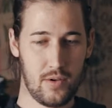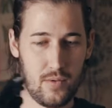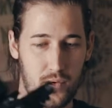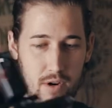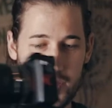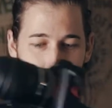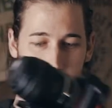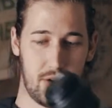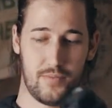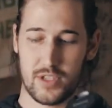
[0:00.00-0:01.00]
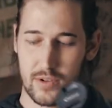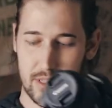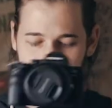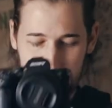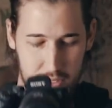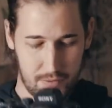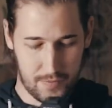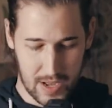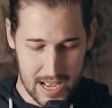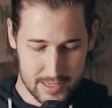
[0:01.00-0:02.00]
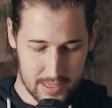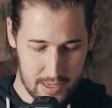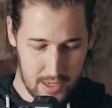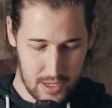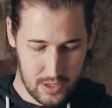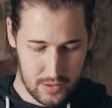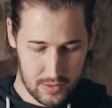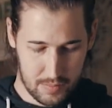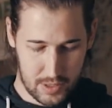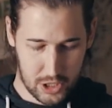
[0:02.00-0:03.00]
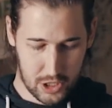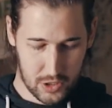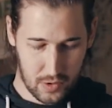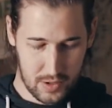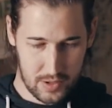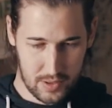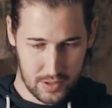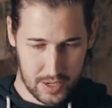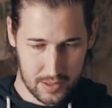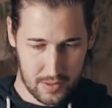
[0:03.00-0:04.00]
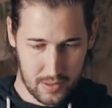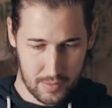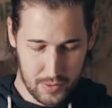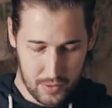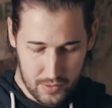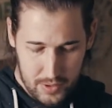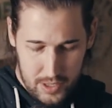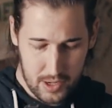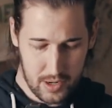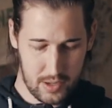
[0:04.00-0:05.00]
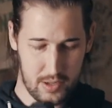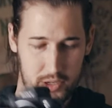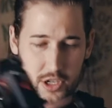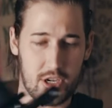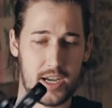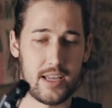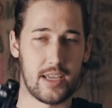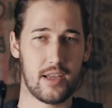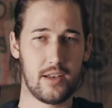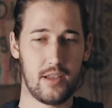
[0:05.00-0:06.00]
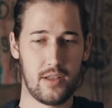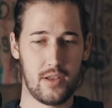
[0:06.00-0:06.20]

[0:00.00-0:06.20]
1, 2. So it's still too fast. So I'm gonna shorten the length of the pole here. Try it again.